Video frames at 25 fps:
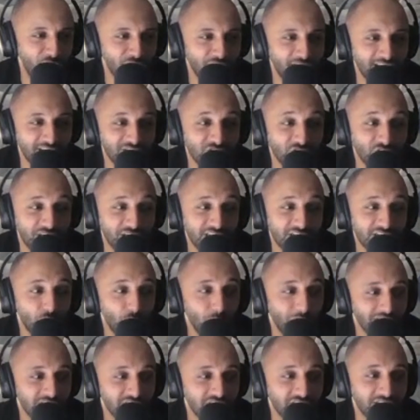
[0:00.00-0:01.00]
All right. So these
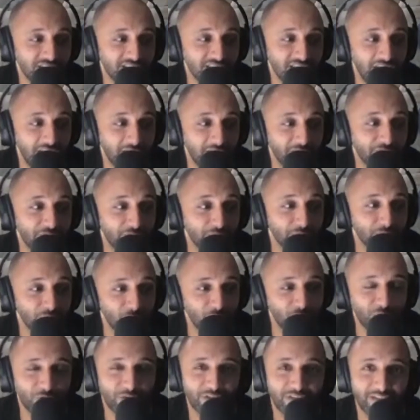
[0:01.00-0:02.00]
questions came from
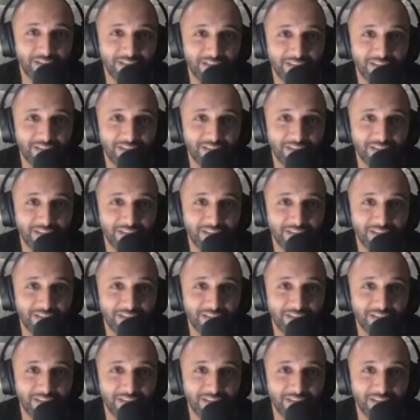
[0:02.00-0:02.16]
you.